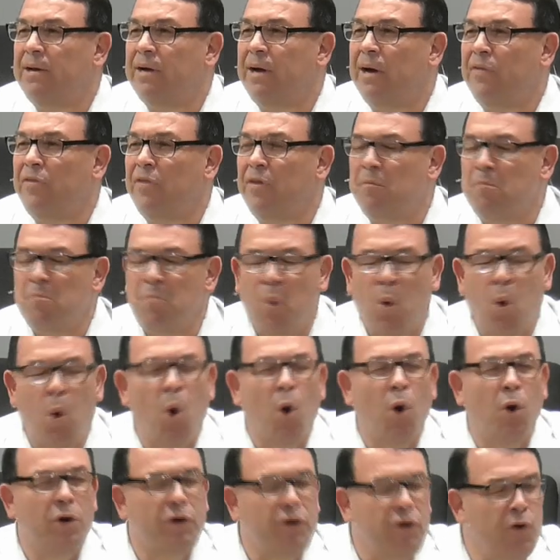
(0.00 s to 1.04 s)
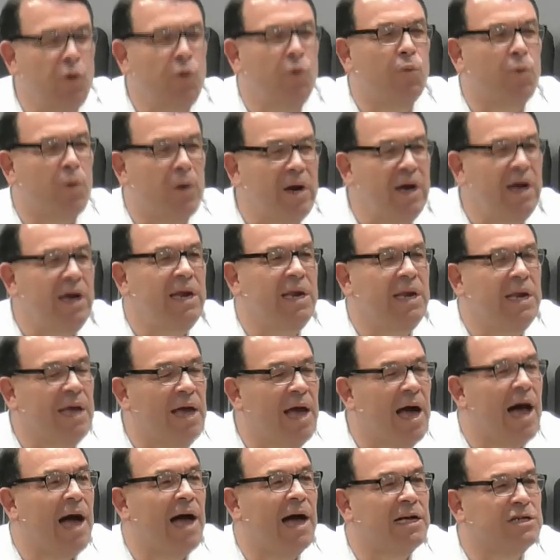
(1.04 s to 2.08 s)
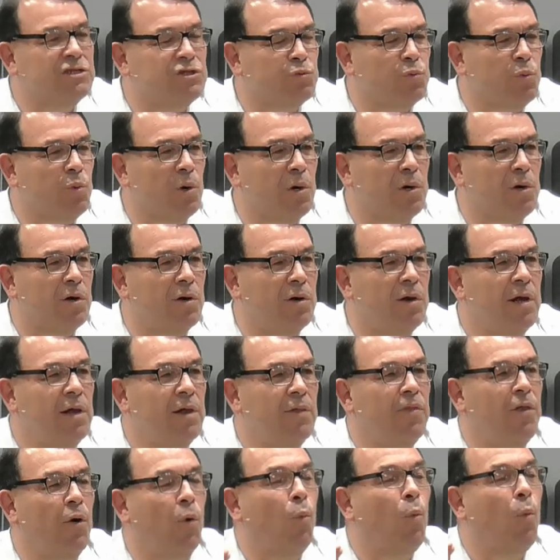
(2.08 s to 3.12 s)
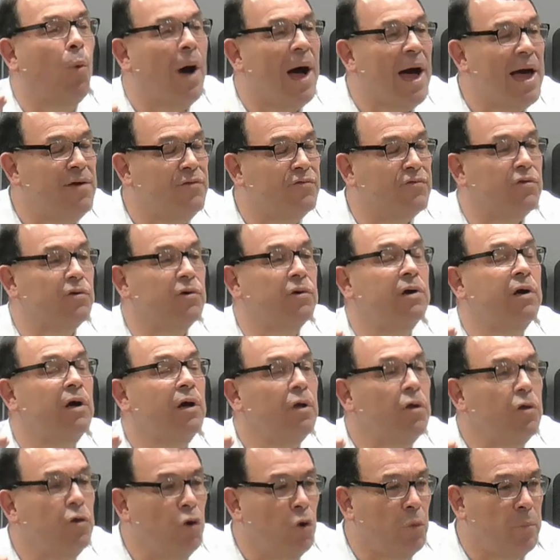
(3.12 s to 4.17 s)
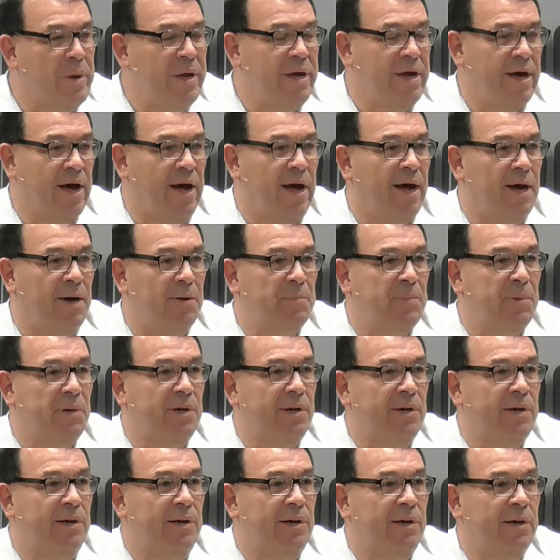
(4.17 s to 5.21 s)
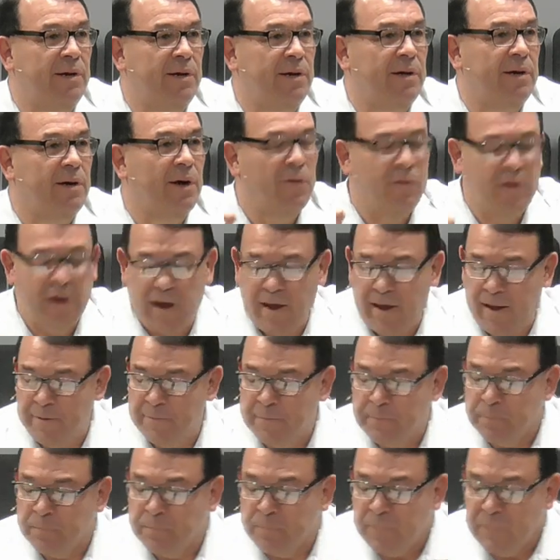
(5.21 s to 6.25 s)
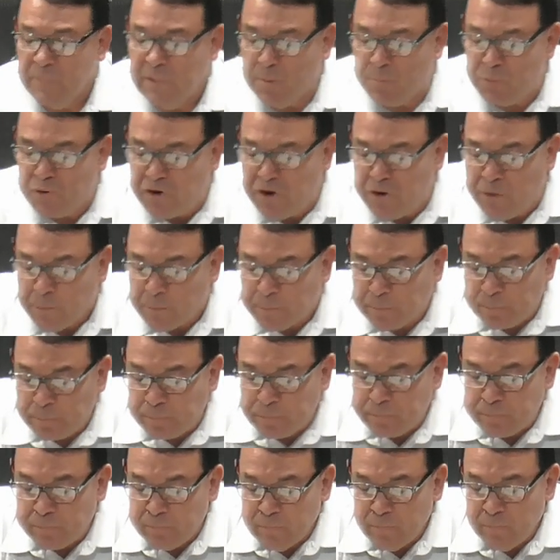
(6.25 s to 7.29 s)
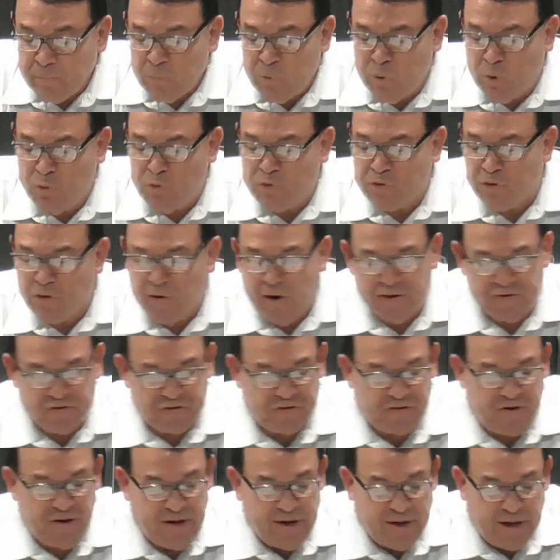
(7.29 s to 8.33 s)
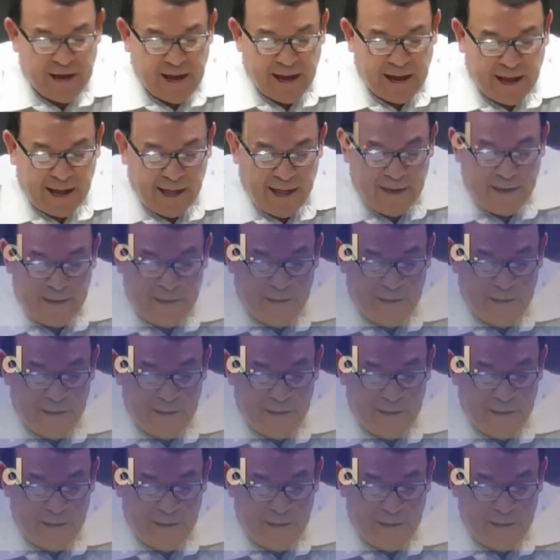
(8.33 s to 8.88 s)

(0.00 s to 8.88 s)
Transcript: The more you read God's word, the wiser you'll become. Okay? Number two, through trusting God.